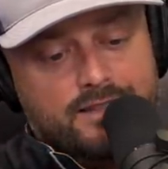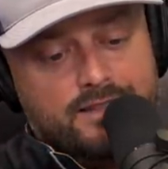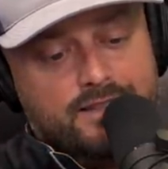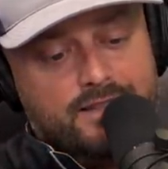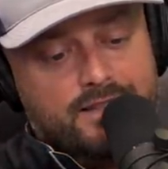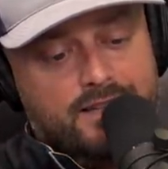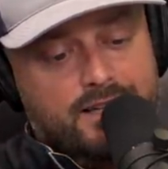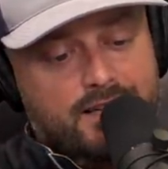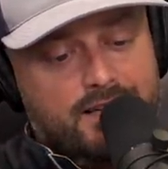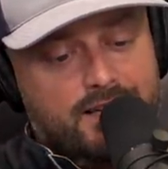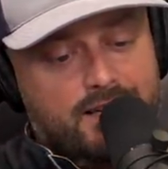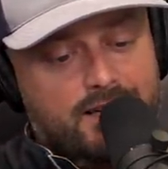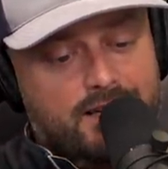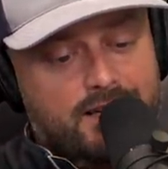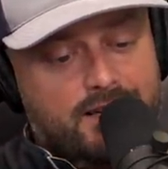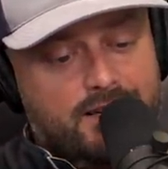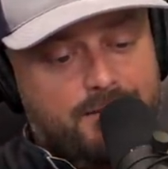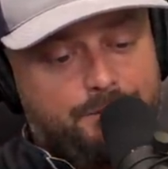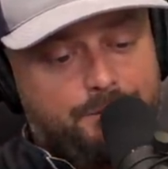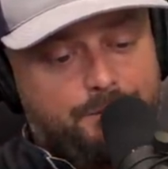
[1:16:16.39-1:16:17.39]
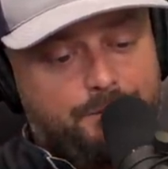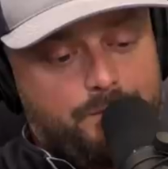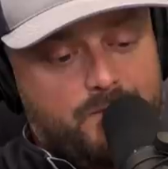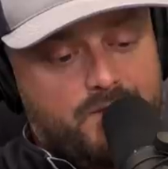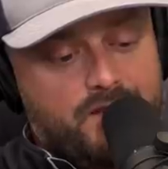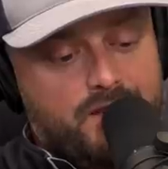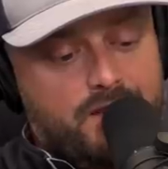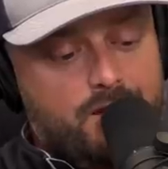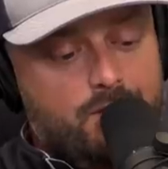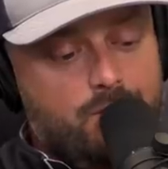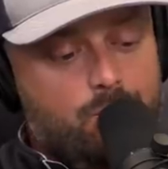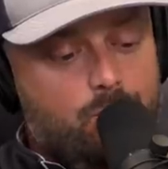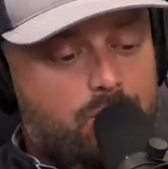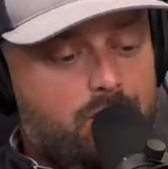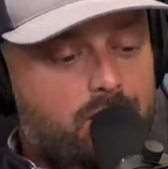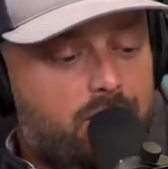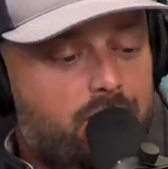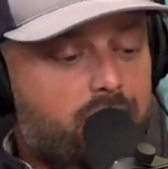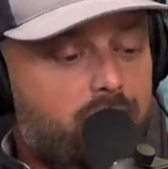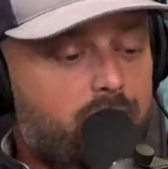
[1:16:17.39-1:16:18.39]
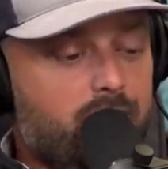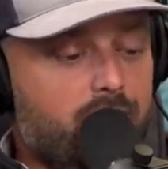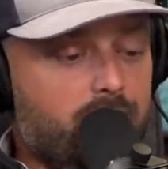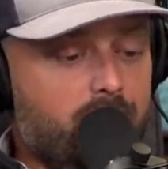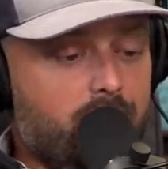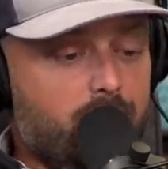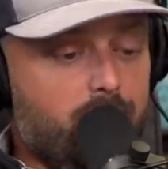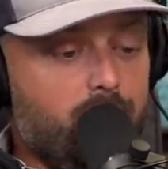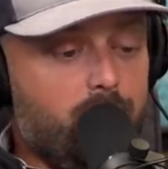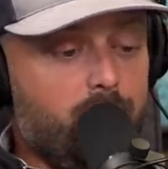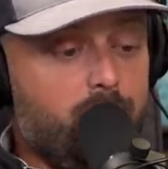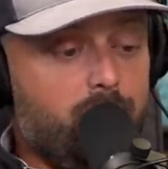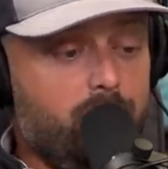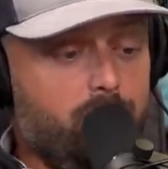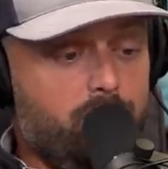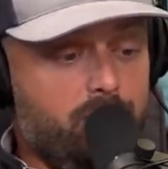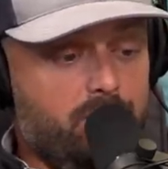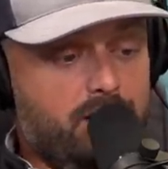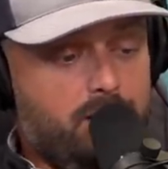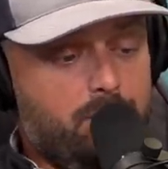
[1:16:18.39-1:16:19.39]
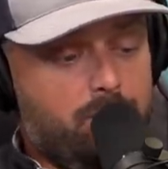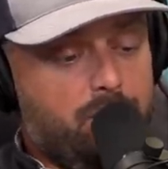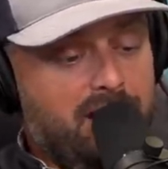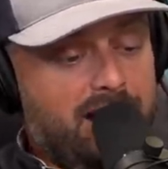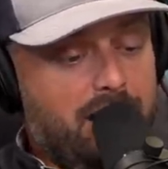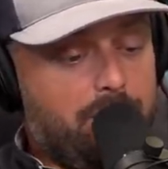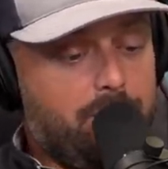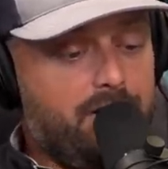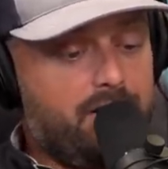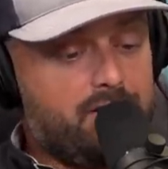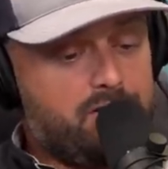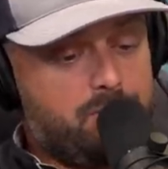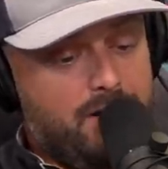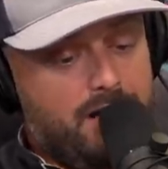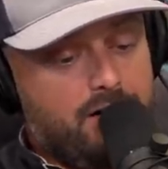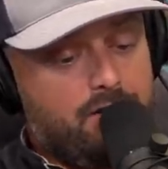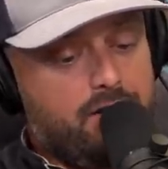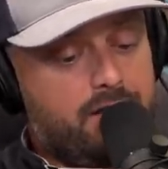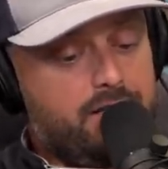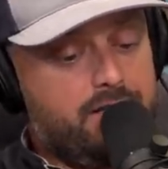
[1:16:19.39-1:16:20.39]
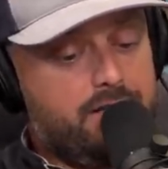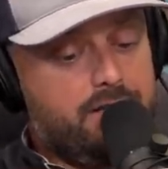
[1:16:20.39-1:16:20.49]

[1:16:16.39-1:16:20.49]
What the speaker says: One of the black bears migrating